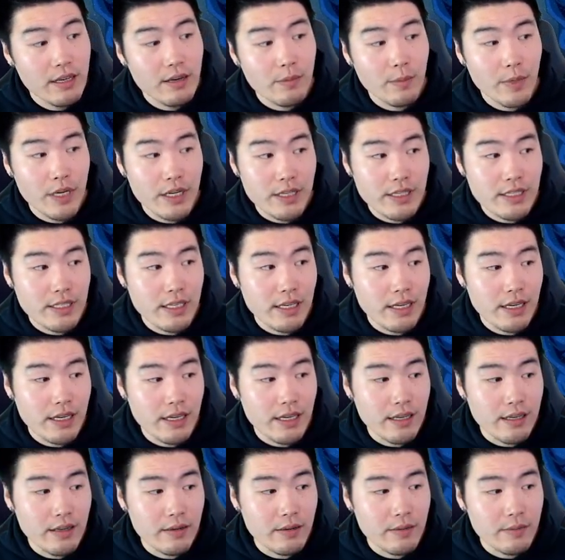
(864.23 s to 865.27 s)
but
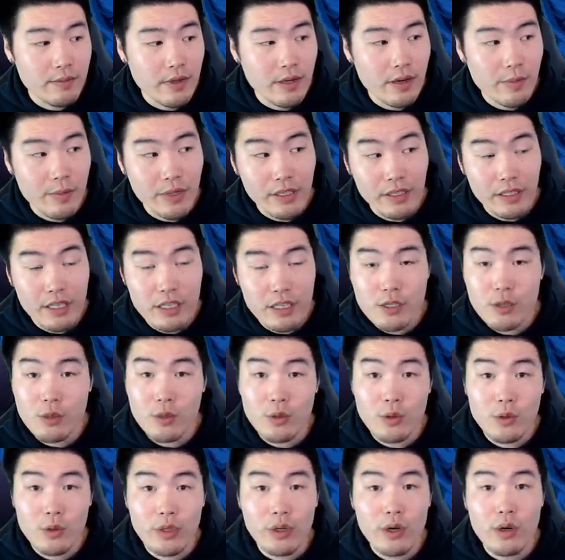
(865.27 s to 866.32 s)
uh, her ability to,
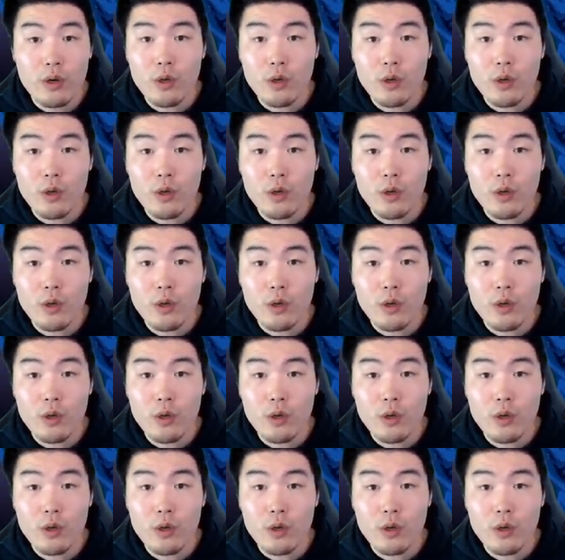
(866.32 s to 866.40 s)
you know,